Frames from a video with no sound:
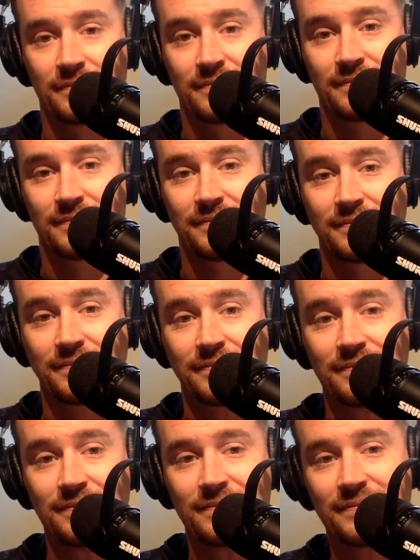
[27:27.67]

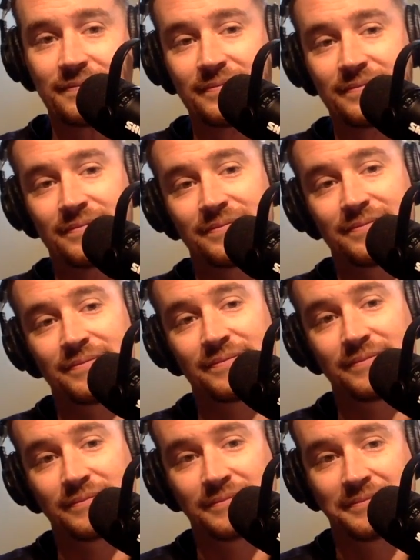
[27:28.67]

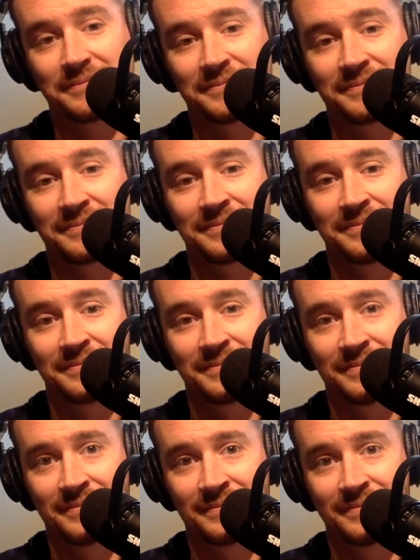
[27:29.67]

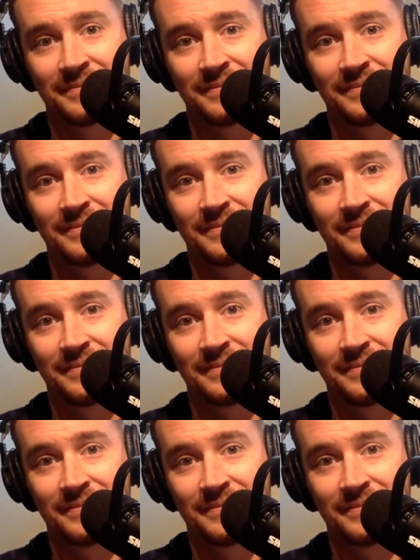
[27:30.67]
(silent)